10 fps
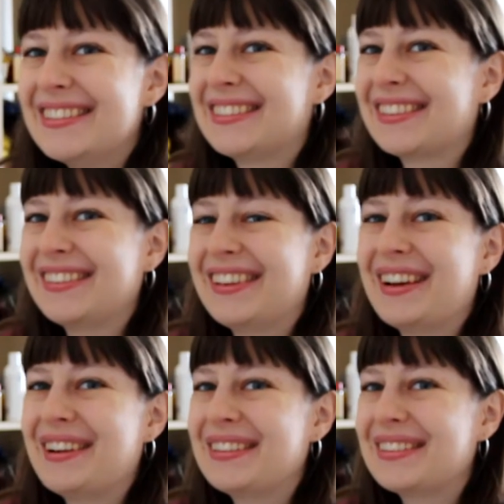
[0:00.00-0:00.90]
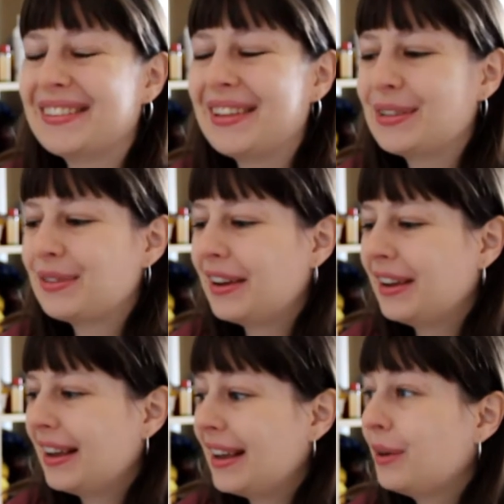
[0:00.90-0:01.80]
So yeah, so that's
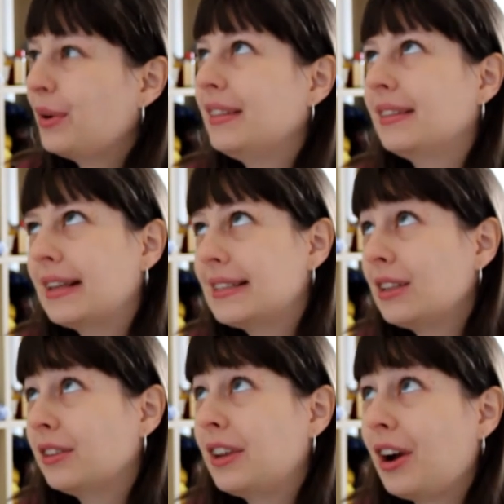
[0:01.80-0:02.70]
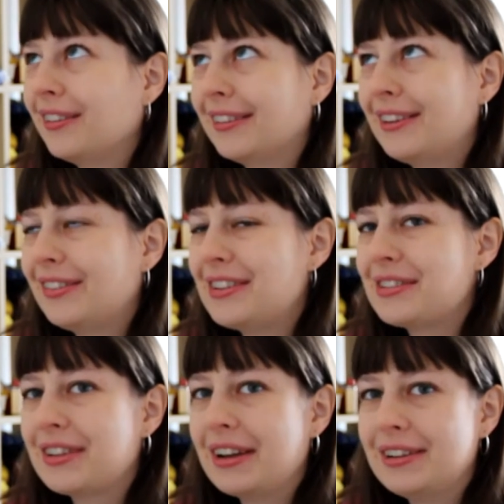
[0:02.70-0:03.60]
why, well, that's not the only
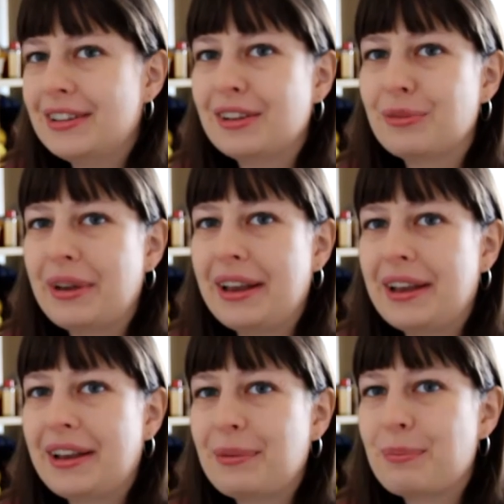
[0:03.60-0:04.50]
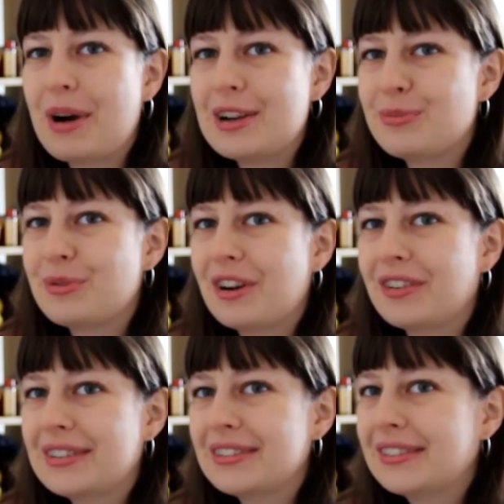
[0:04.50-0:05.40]
reason I did not make much
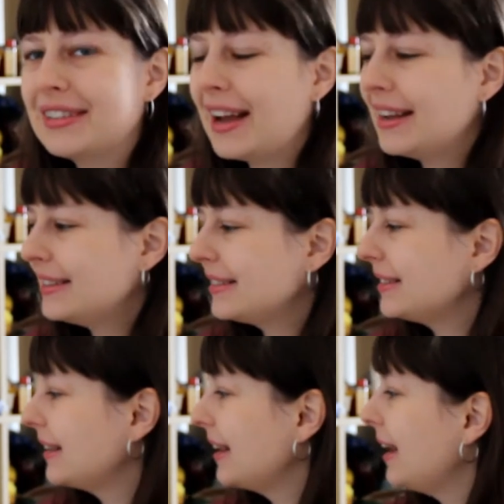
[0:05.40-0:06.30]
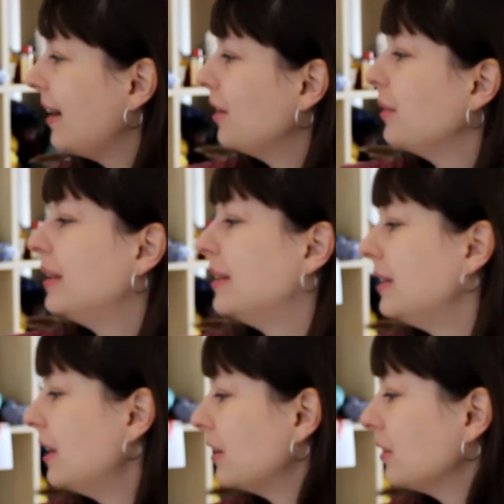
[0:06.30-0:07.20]
progress on that. Oh, and the
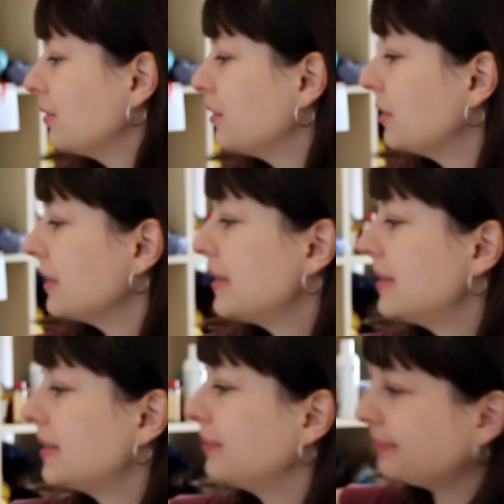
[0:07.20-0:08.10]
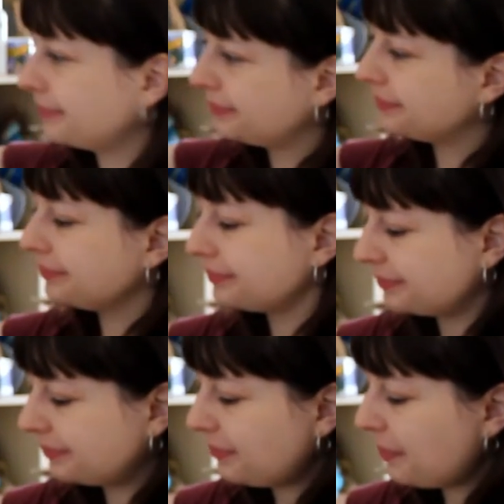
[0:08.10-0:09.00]
yarn, of course.
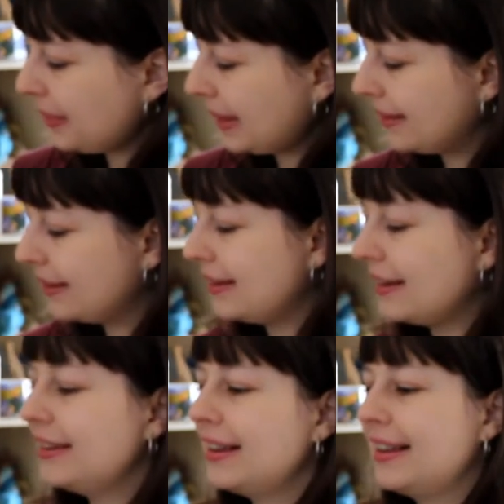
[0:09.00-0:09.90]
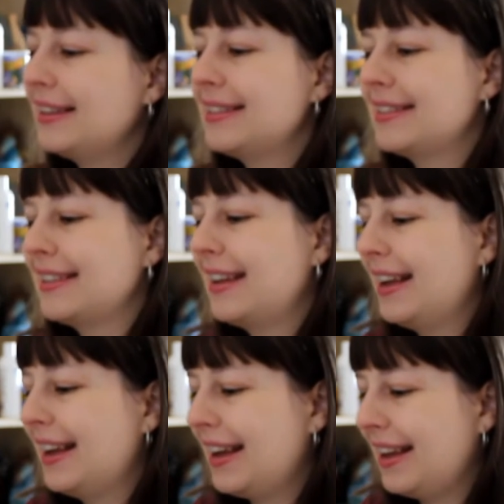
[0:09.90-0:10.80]
The yarn is
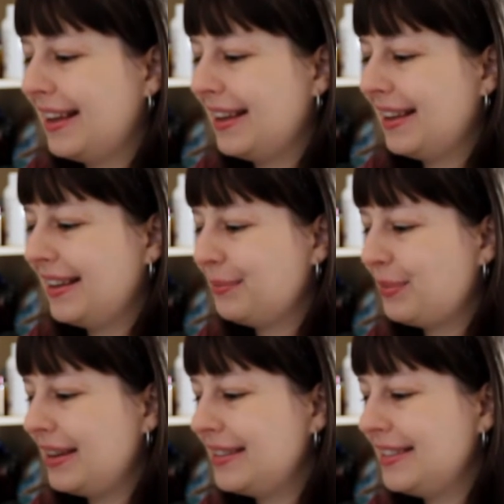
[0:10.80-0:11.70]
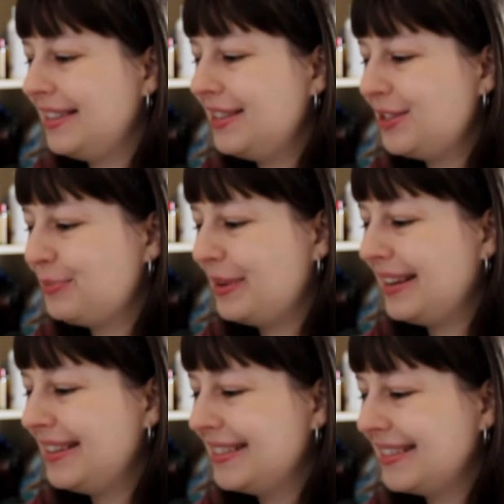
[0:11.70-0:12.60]
by Sidi
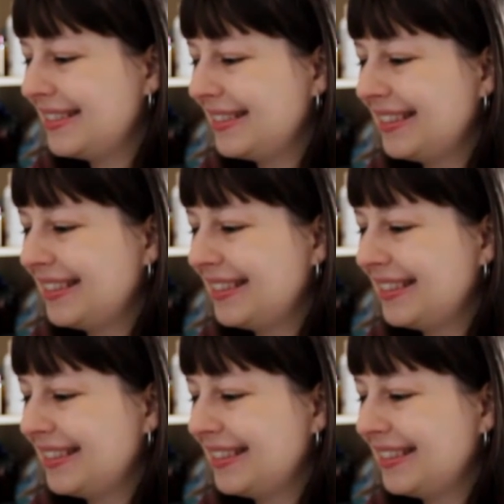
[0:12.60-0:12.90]
Spind.